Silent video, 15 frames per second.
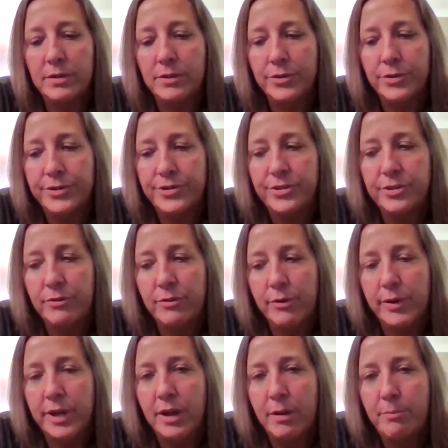a Christian
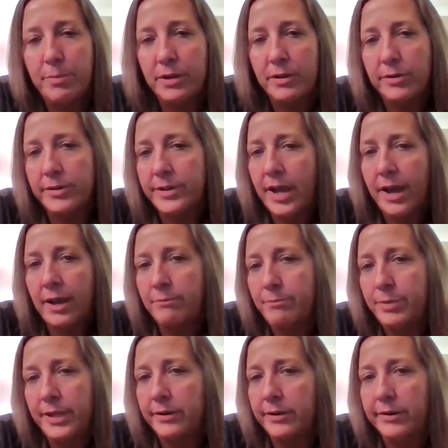growing up and her dad
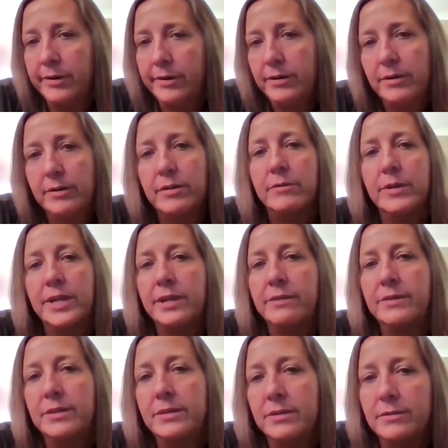beat her or
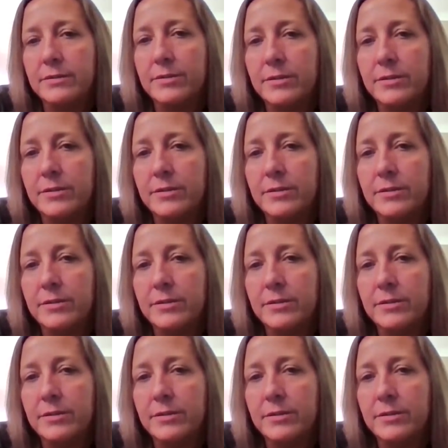whatever.